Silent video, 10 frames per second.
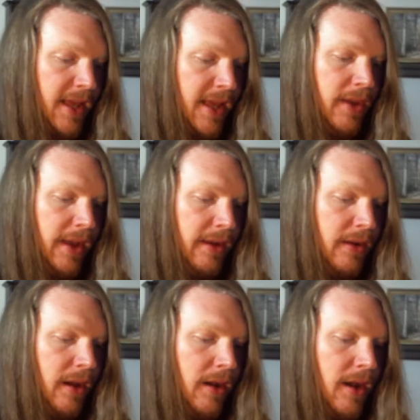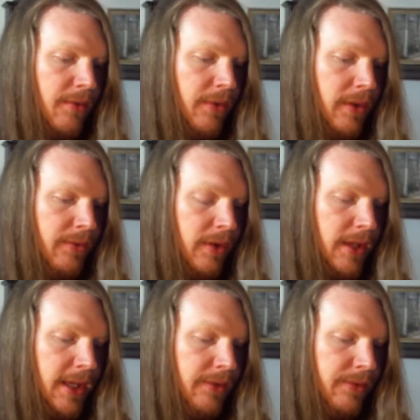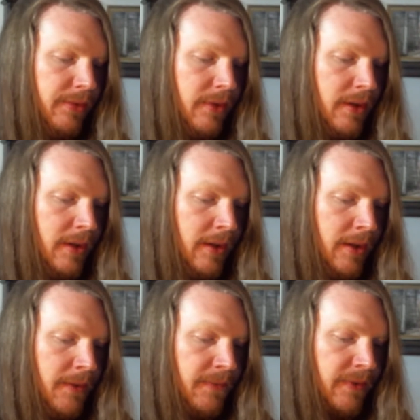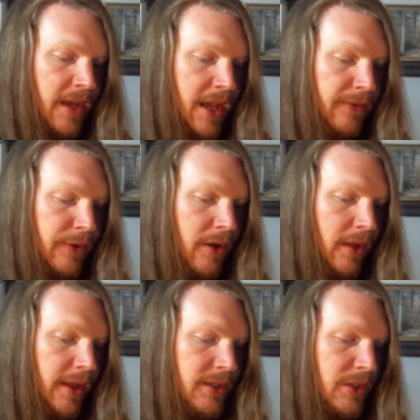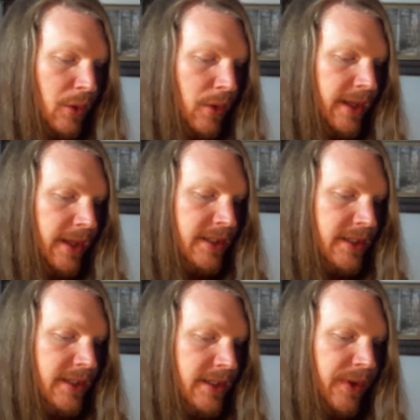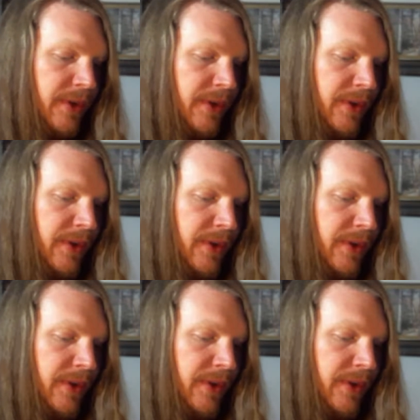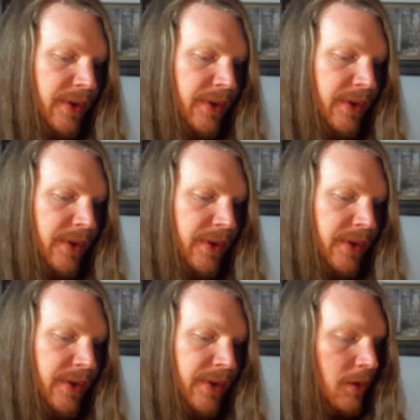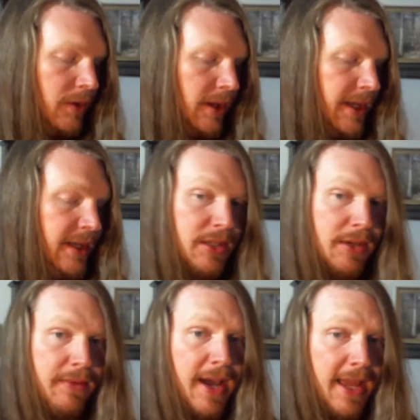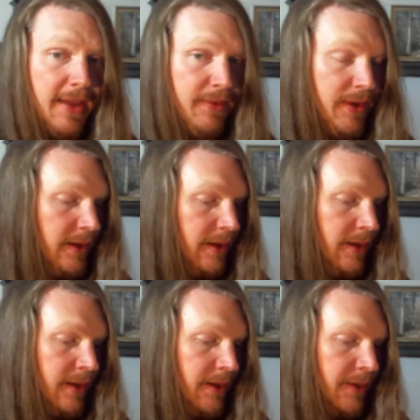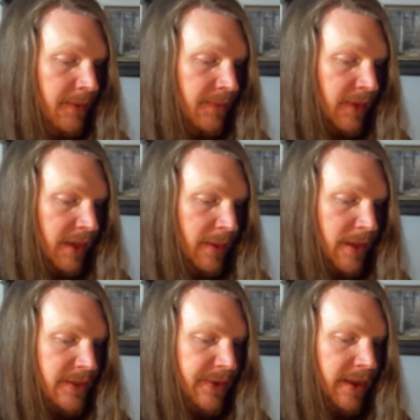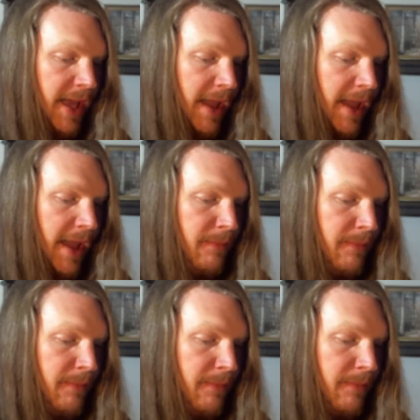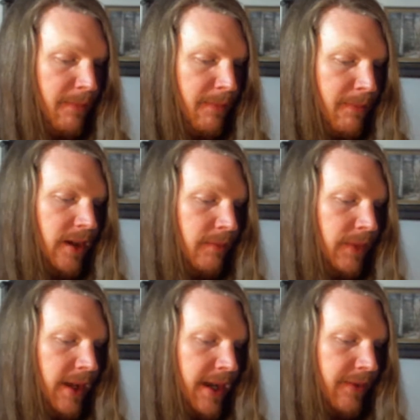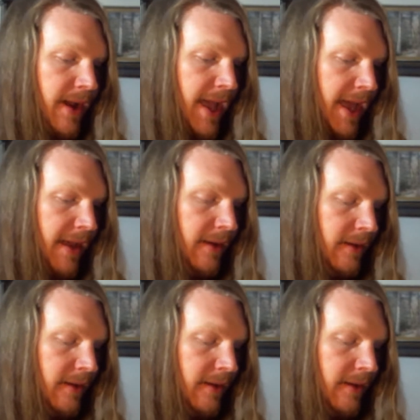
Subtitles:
and a gut full of relief. After all, his soul had just finished with the worst diarrhea in the world, and he'd survived. He must feel emptier than the worst dump he'd ever had.